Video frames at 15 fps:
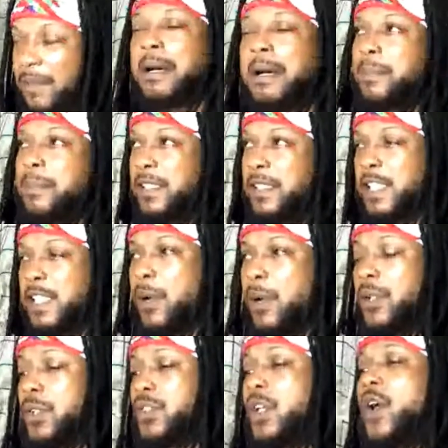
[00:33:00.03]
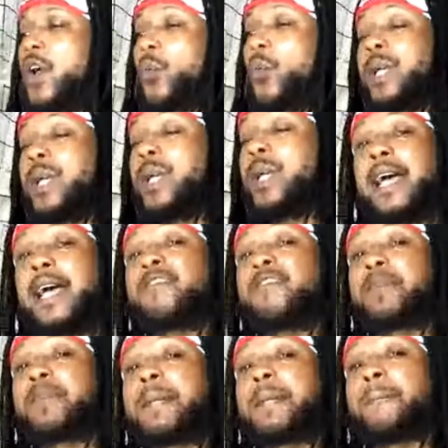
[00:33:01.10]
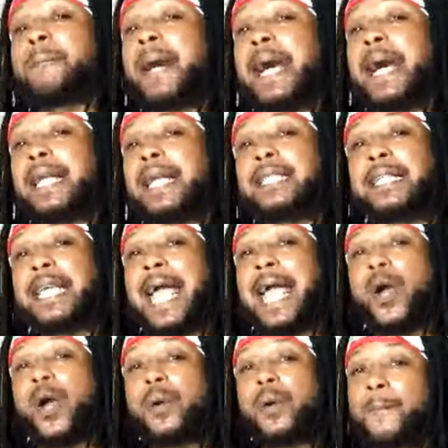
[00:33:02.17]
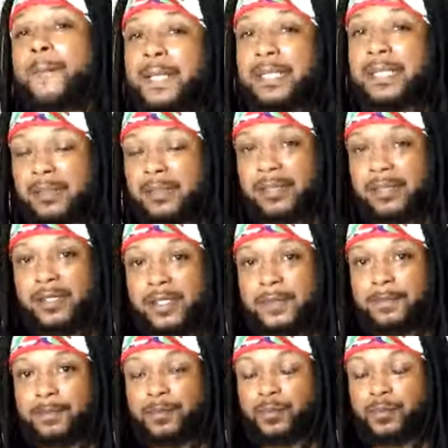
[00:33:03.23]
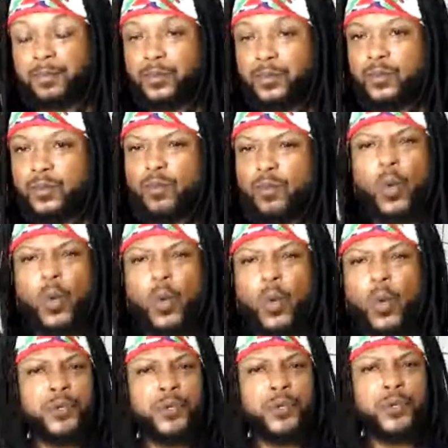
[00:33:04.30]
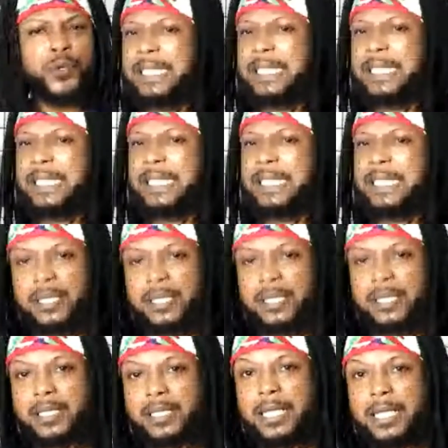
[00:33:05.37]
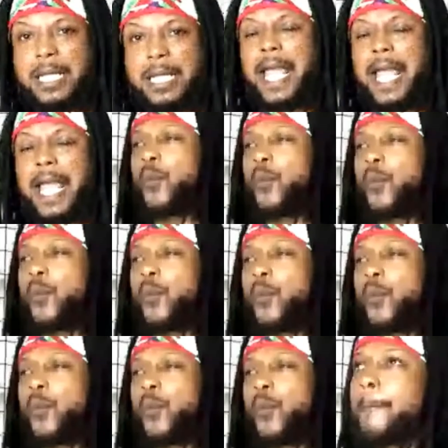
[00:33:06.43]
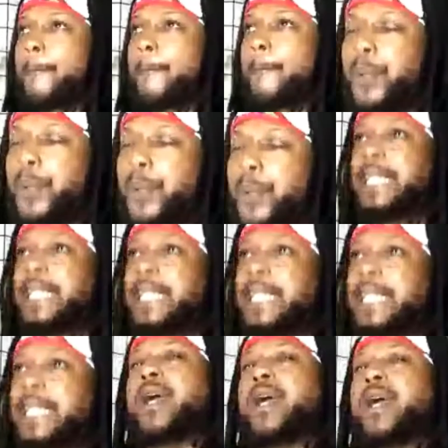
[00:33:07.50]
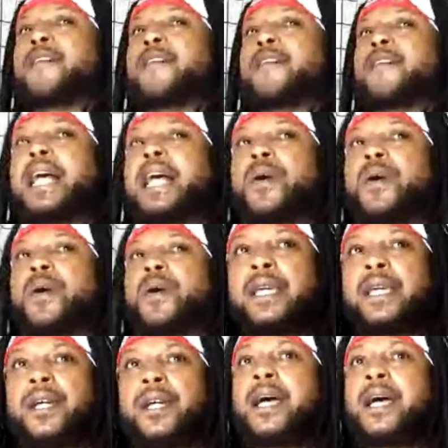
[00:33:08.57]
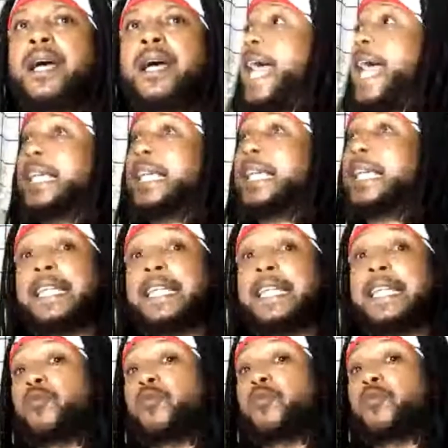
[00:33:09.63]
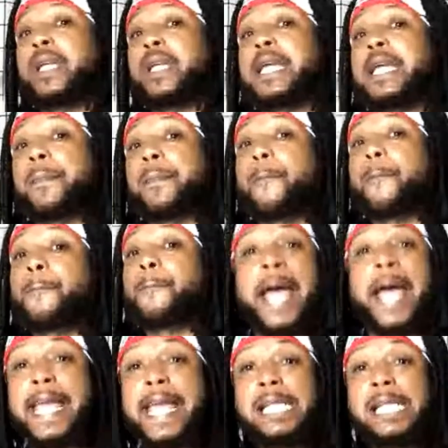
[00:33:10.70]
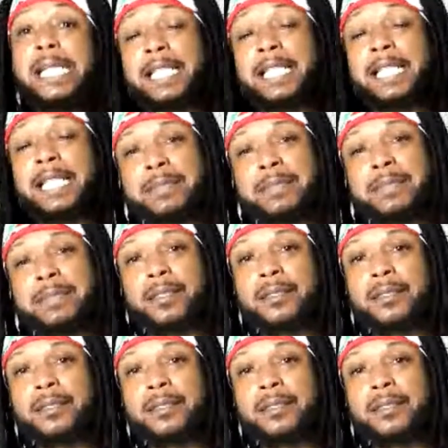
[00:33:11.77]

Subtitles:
my business partners, we have been minding our business with great diligence. And we have been putting our effort out there as if we were getting paid top dollar.